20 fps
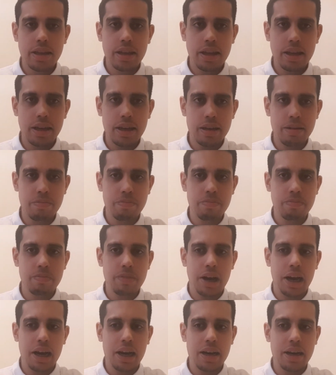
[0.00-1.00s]
um,
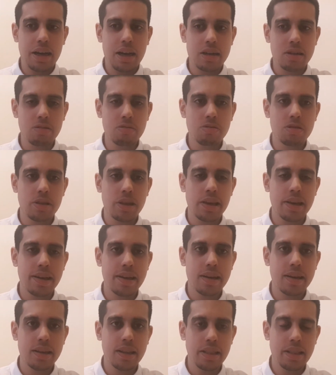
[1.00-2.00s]
and I do
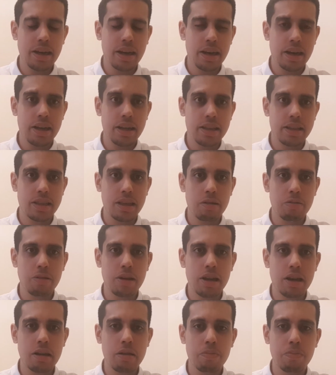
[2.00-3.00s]
think that they
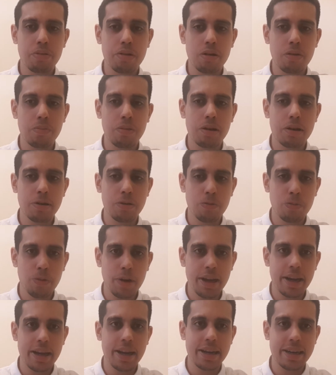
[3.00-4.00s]
will probably
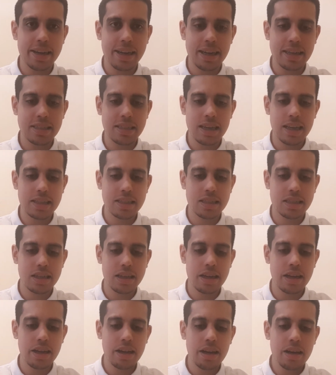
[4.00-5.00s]
win against
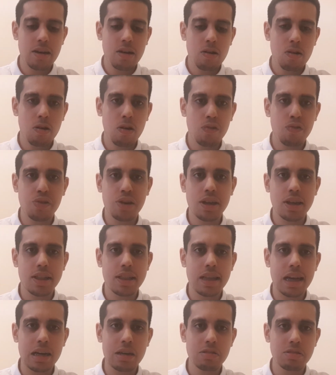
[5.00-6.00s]
Leicester. Hopefully
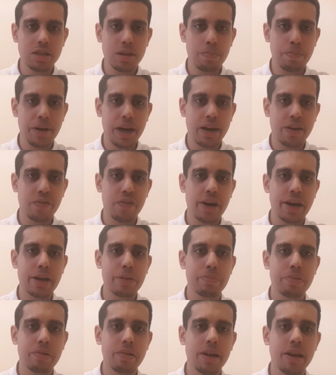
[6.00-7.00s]
that does a backfire
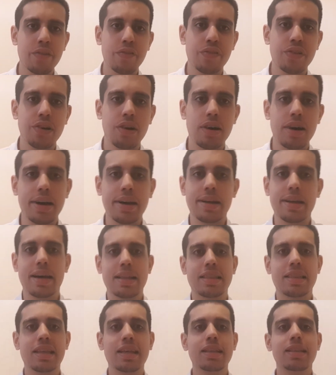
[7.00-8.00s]
but if not
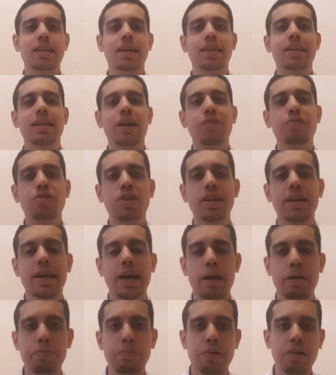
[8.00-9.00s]
I think they'll definitely
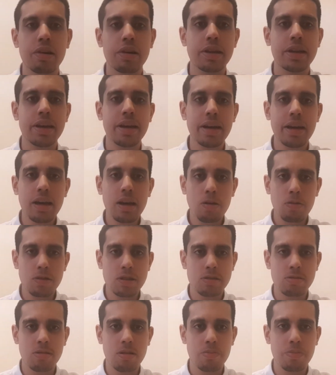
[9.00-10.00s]
get a point
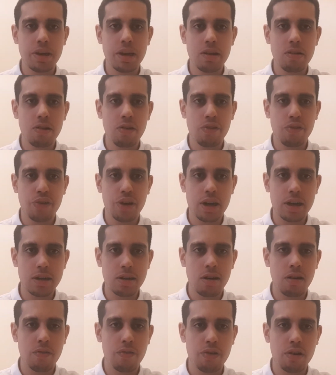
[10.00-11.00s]
which will be enough for a
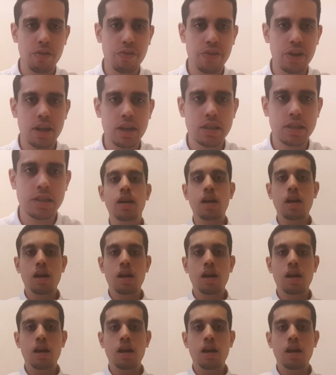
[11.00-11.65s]
top 4 finish.